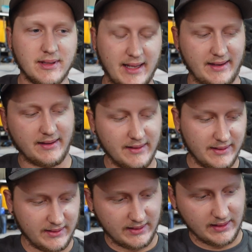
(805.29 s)
Like,
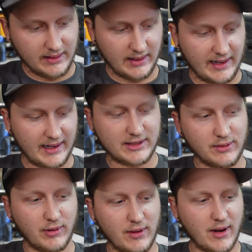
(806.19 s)
I got to the
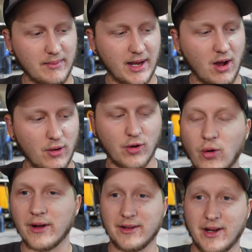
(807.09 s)
point where I'm like, oh
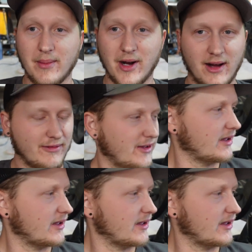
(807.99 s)
cool, it'll come off.